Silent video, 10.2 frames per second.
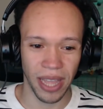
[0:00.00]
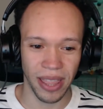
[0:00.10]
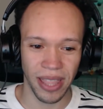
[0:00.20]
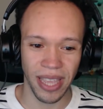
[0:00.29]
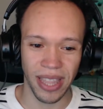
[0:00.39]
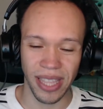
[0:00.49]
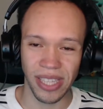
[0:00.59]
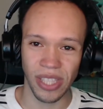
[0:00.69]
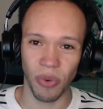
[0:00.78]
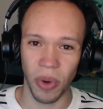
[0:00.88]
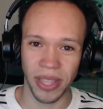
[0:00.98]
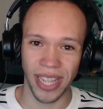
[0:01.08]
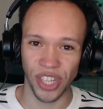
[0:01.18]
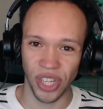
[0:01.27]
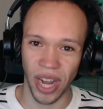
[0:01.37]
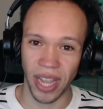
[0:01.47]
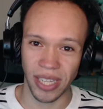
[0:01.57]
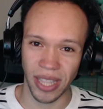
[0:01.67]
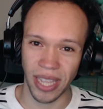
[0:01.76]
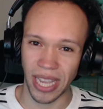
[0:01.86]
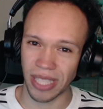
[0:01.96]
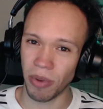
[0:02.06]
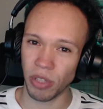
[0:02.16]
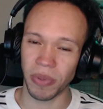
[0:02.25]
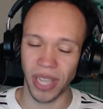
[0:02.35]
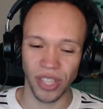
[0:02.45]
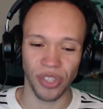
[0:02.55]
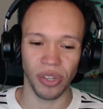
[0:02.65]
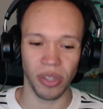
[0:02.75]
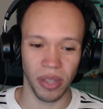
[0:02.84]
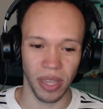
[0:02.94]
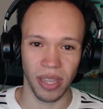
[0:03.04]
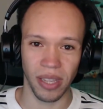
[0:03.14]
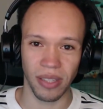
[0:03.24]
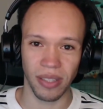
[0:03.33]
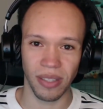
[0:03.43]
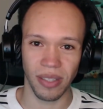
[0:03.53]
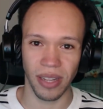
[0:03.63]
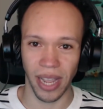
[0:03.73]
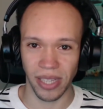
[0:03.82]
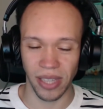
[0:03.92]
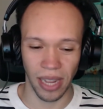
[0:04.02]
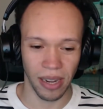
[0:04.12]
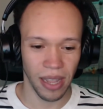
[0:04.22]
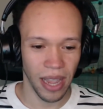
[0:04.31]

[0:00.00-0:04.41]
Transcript: I think this is the one that shines, and I think has the most potential in the next set.